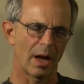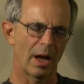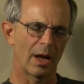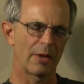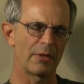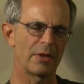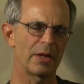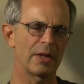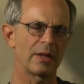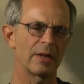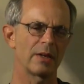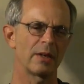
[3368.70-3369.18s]
I
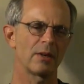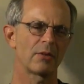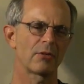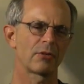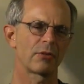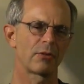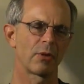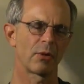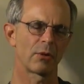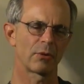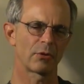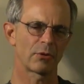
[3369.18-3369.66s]
think it
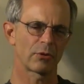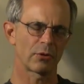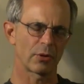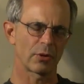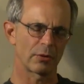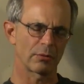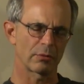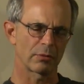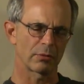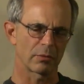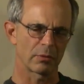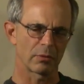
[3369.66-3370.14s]
is those
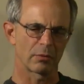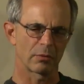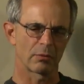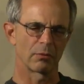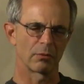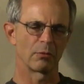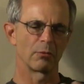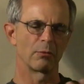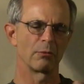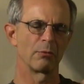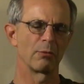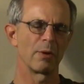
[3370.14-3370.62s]
sort of
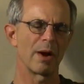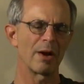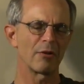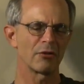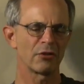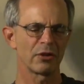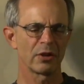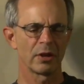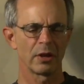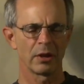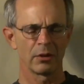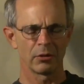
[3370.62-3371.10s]

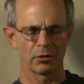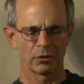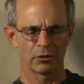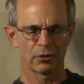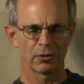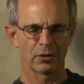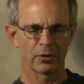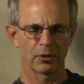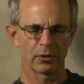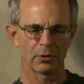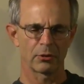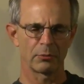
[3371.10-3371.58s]

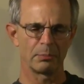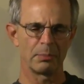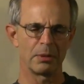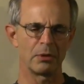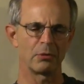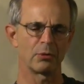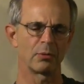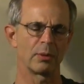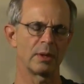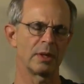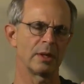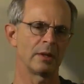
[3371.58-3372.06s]
resonances
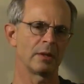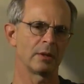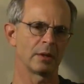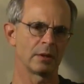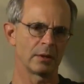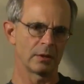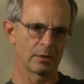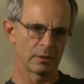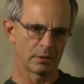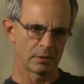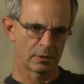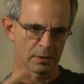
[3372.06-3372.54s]

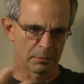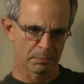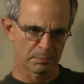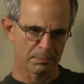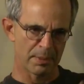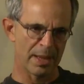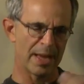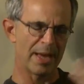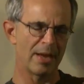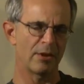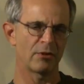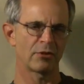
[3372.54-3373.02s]
between the
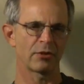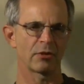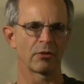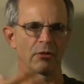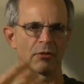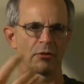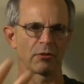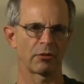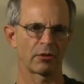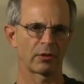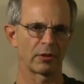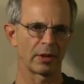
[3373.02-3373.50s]

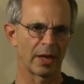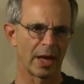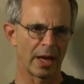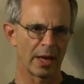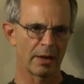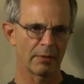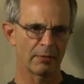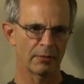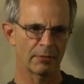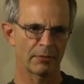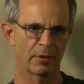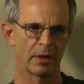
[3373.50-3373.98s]
patient's
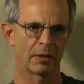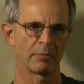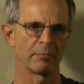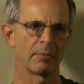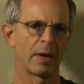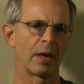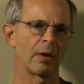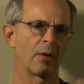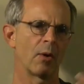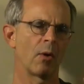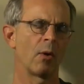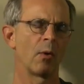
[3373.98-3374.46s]
life
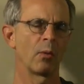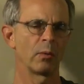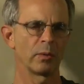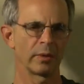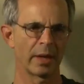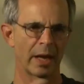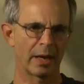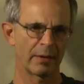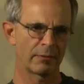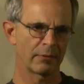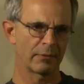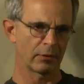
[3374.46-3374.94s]
and my
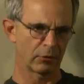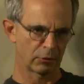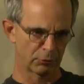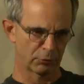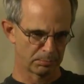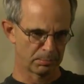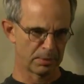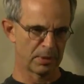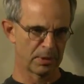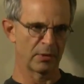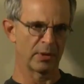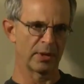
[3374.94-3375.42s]
own life
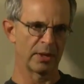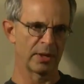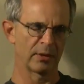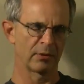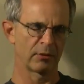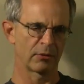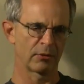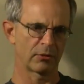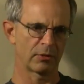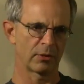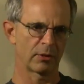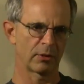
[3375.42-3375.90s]

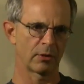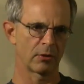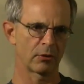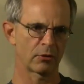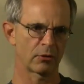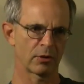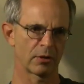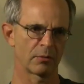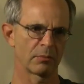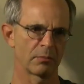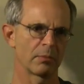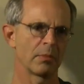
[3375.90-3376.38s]

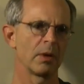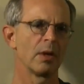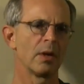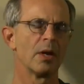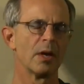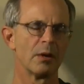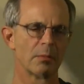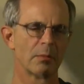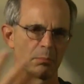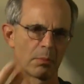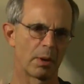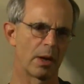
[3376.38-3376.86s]
experiences and
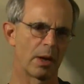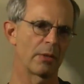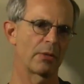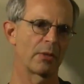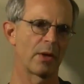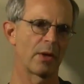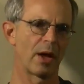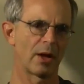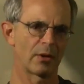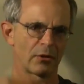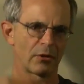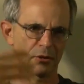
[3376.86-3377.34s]
my
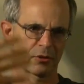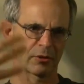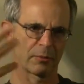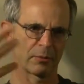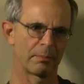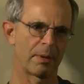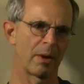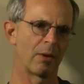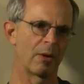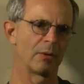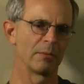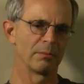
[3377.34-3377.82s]
thoughts
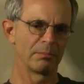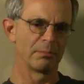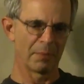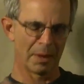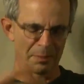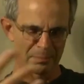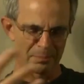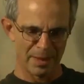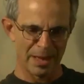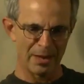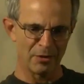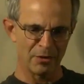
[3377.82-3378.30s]
about
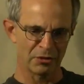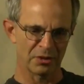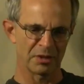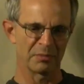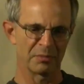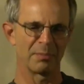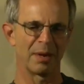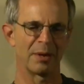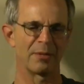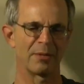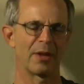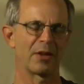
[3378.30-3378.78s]
my
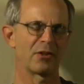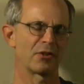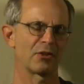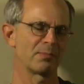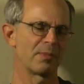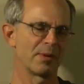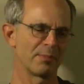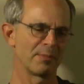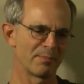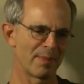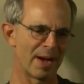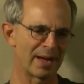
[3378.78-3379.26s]
patient, my thoughts
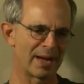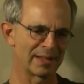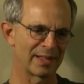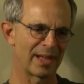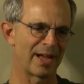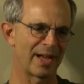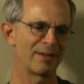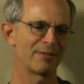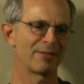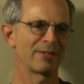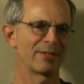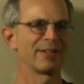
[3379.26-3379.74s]
about my
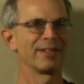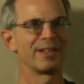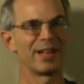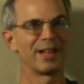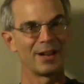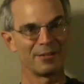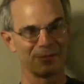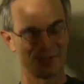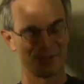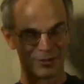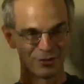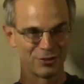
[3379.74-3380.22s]
life and
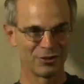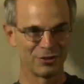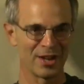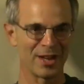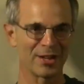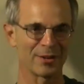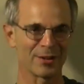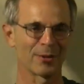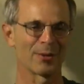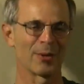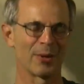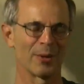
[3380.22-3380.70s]
life in
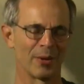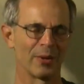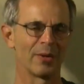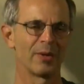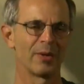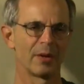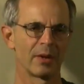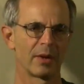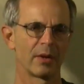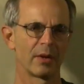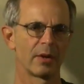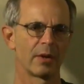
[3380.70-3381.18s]
general
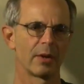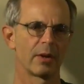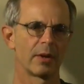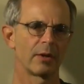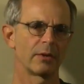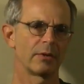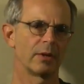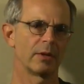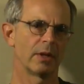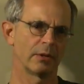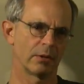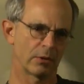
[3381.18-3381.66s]

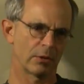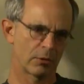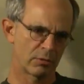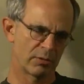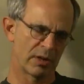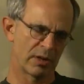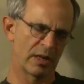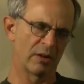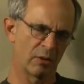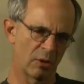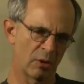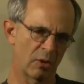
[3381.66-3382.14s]
that
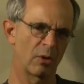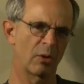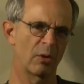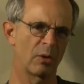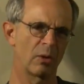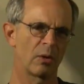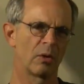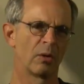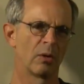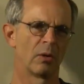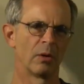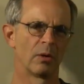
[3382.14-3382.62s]
create a
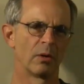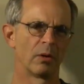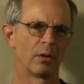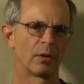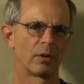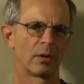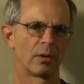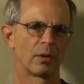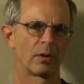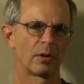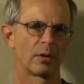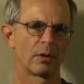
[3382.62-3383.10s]
whole
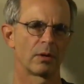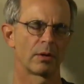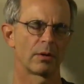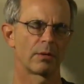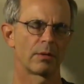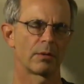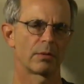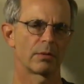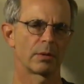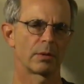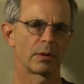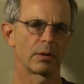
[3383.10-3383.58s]

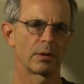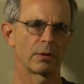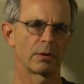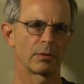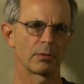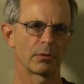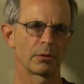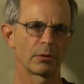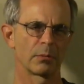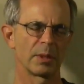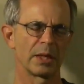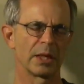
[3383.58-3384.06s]

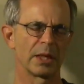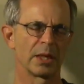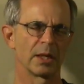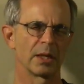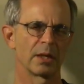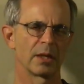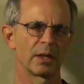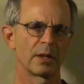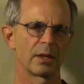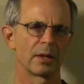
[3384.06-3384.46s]
for me.